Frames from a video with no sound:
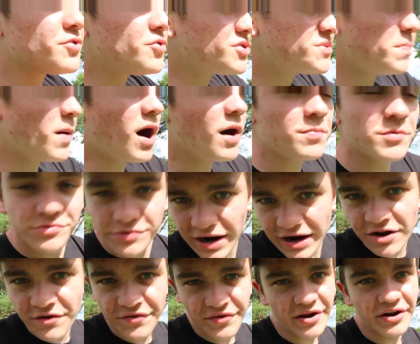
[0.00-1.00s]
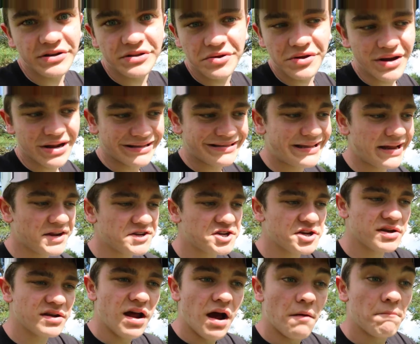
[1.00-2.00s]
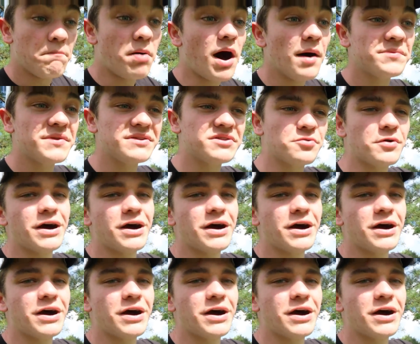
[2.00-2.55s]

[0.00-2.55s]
threw his popper right over there into an indention, popped it